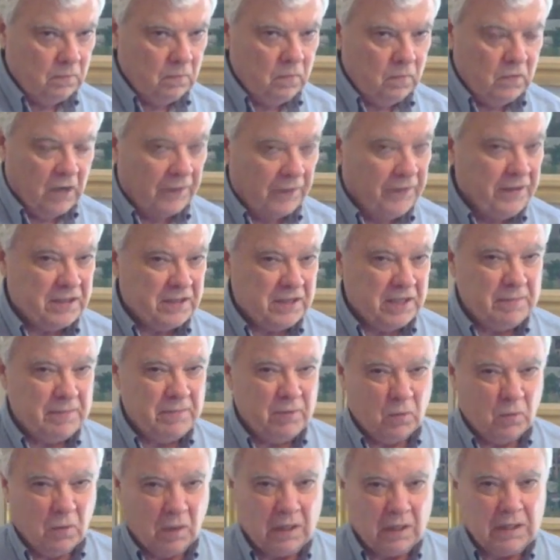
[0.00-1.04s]
Nothing seemed
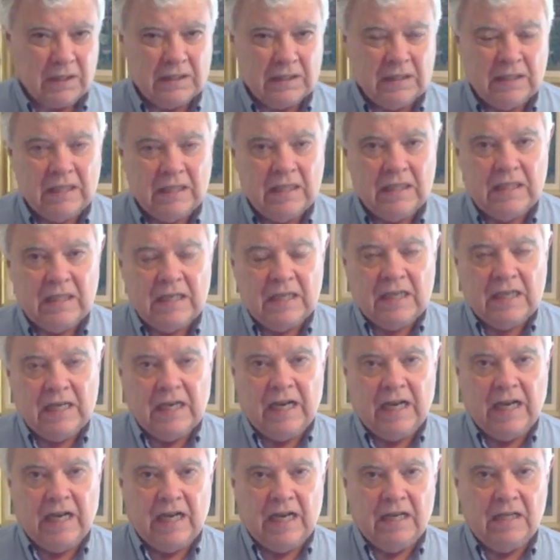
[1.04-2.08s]
to work,
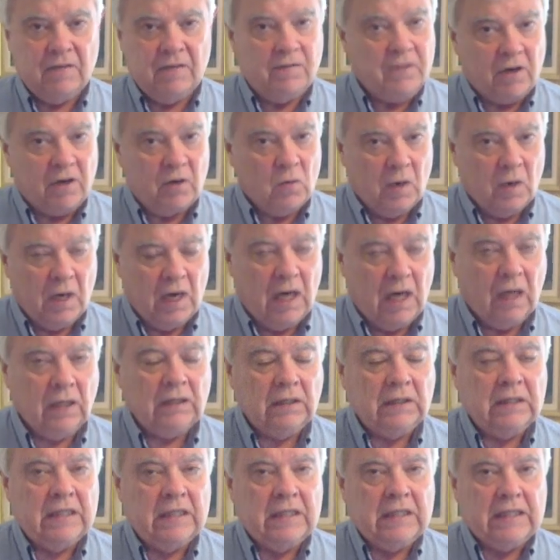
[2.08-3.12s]
and very
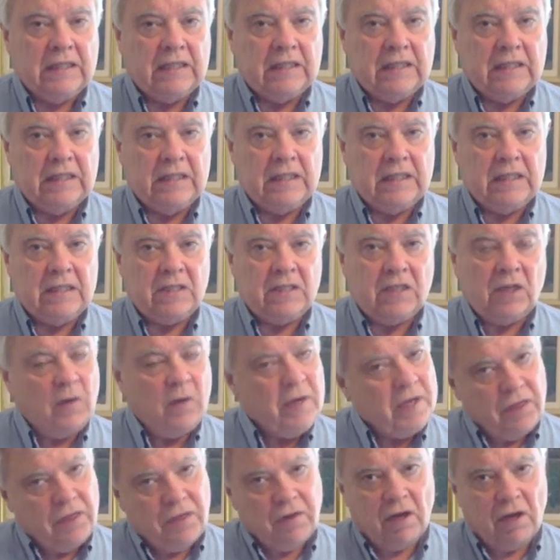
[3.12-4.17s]
well. And so
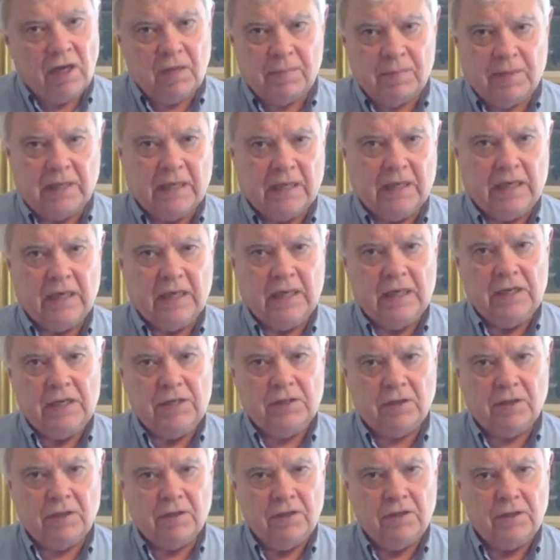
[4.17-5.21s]
he thought about it, and he
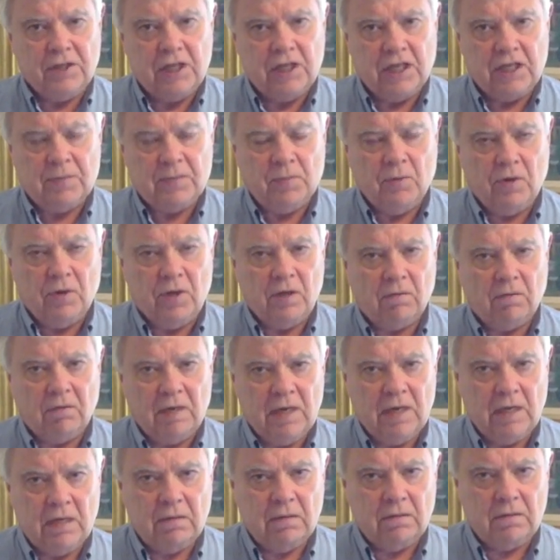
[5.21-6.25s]
turned the chessboard
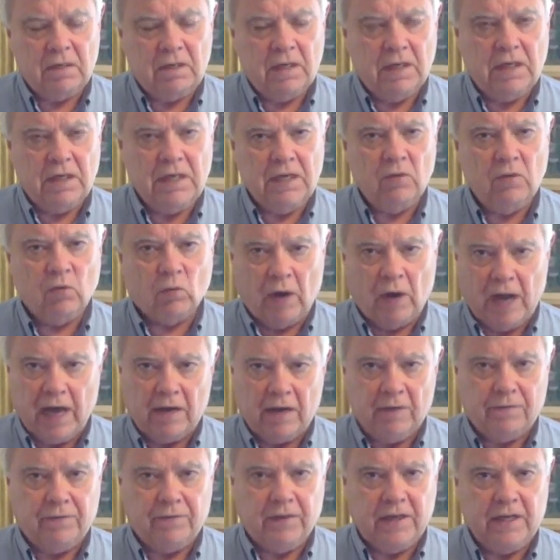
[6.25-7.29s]
around, and he
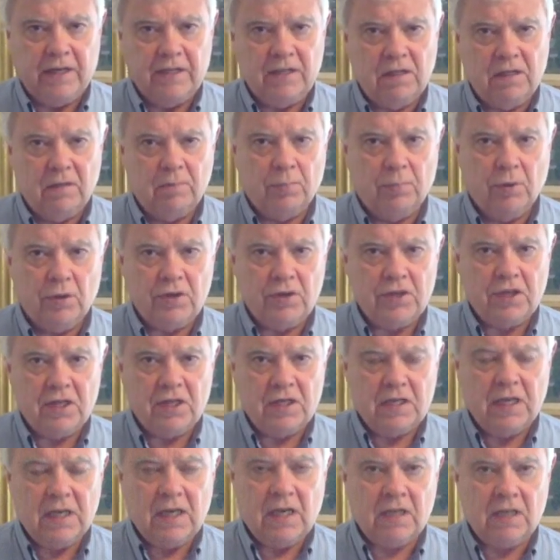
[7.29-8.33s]
ratified the Bush
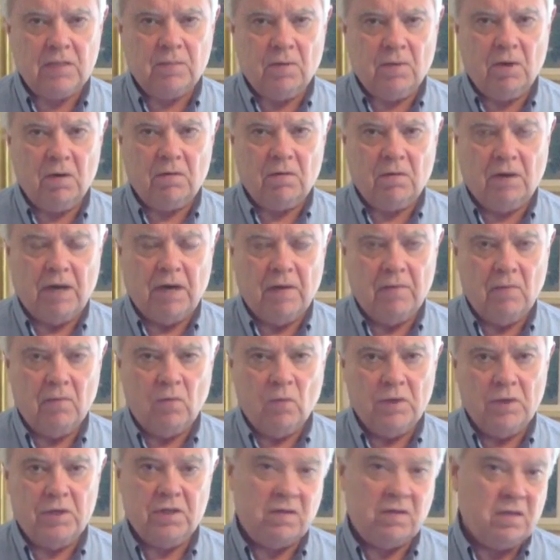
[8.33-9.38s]
tax program,
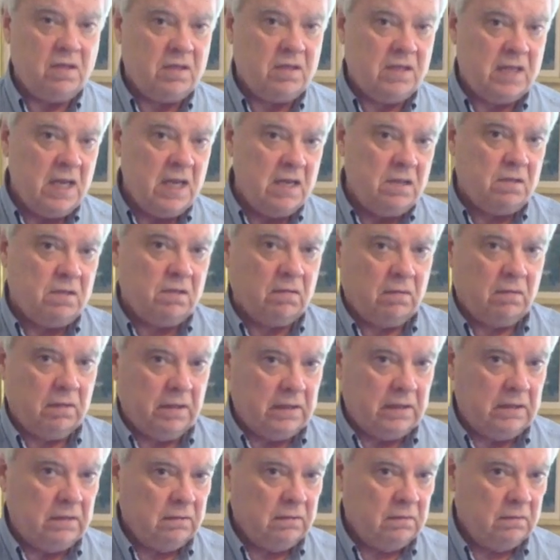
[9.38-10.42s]
which is
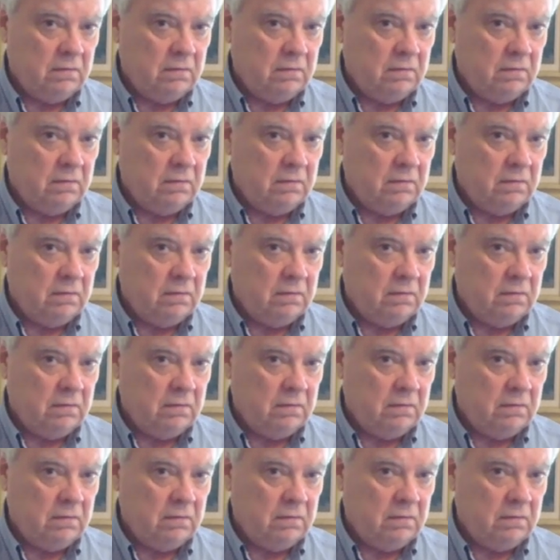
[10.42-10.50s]
essentially